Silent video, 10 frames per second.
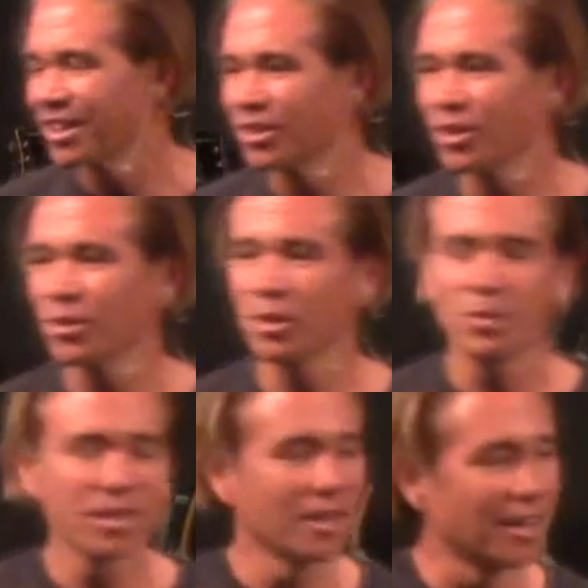not only
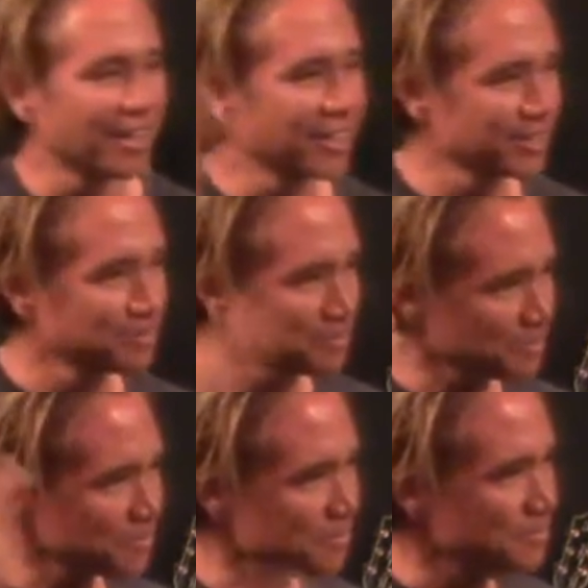with God,
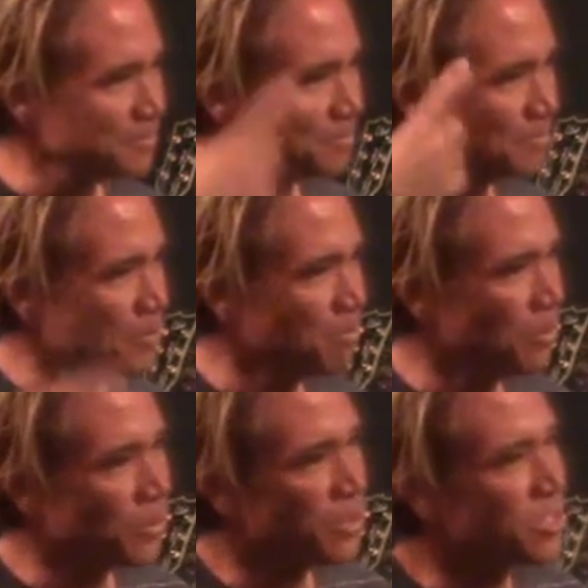
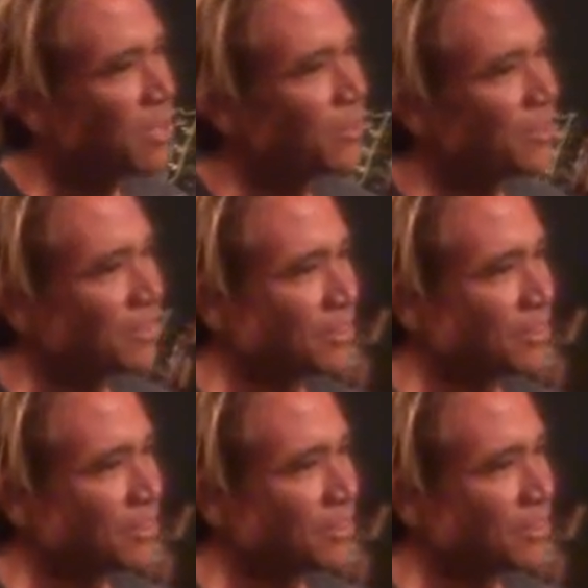but with each other.